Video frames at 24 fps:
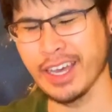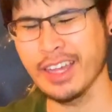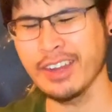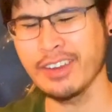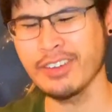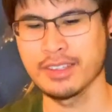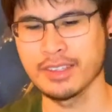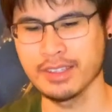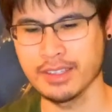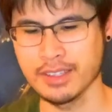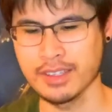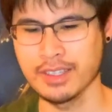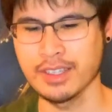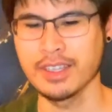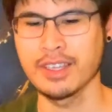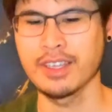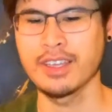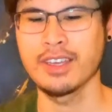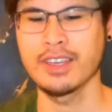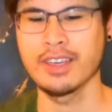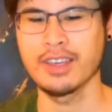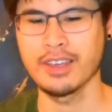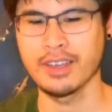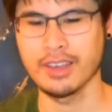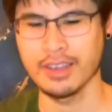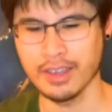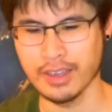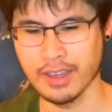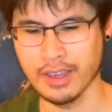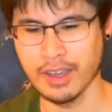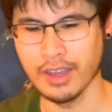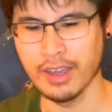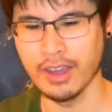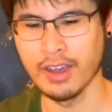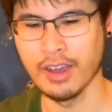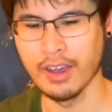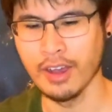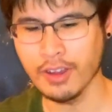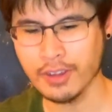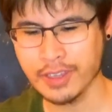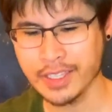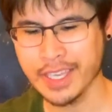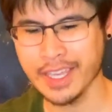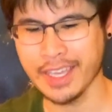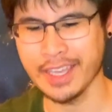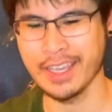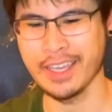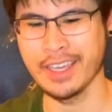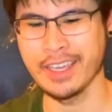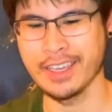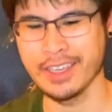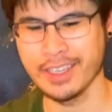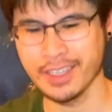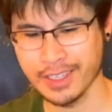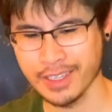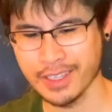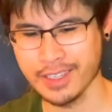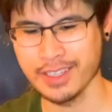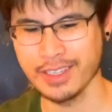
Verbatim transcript: I don't... Okay.